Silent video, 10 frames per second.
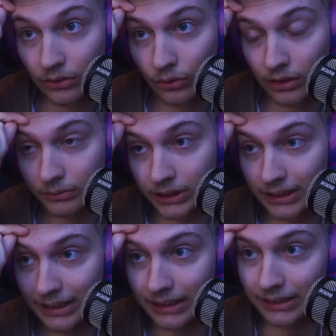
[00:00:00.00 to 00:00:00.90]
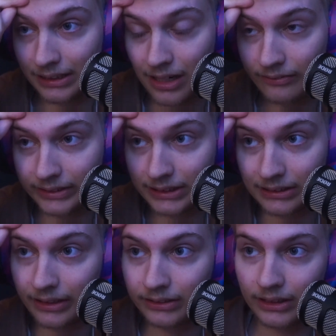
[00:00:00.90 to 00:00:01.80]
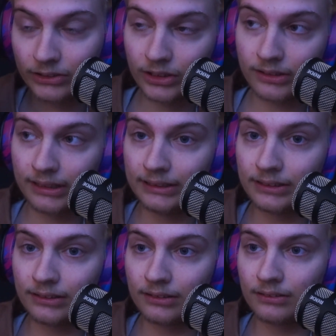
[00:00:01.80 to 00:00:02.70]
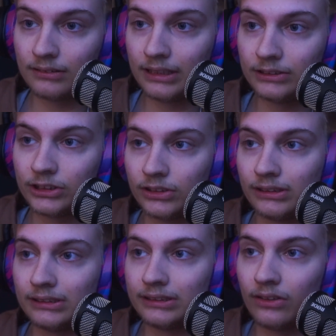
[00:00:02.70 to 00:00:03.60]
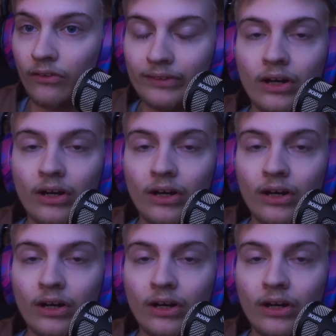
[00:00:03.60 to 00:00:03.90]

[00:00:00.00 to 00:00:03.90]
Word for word: what I'm trying to get, and then obviously that that truck needs uh, insurance and all that.